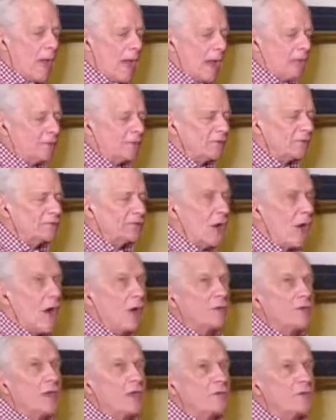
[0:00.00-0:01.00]
And
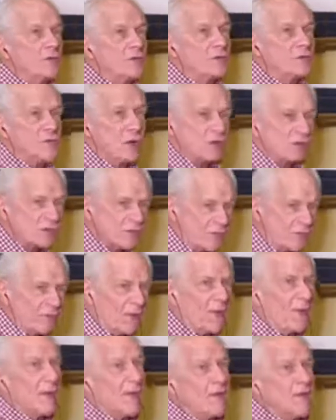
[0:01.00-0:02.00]
talking to Joseph
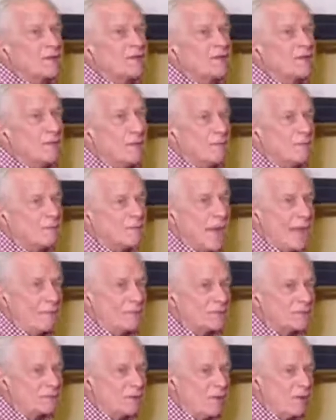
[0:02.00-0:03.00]
is
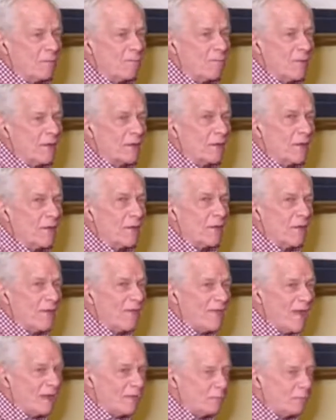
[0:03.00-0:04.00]
sometimes no better
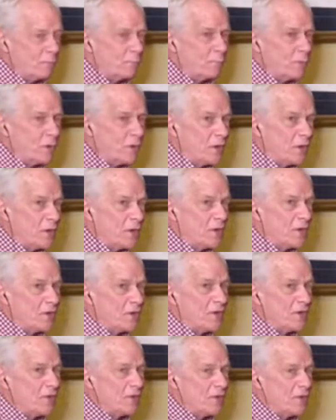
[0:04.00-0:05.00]
than
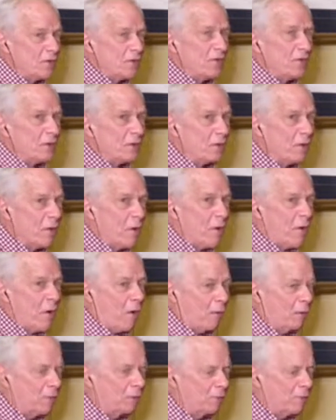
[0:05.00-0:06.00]
being
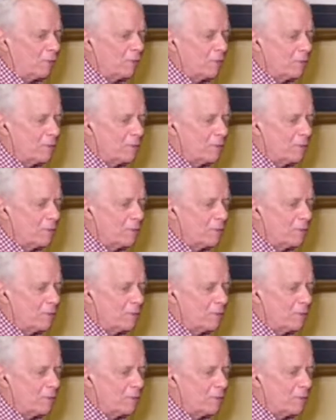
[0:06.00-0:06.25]
alone.